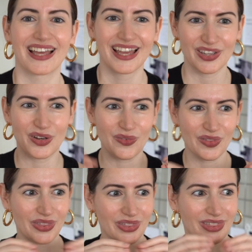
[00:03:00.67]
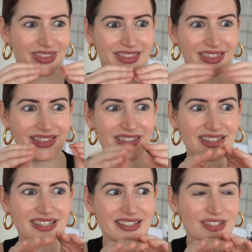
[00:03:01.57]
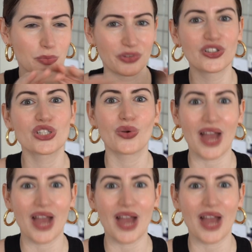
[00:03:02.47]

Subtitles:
the superficial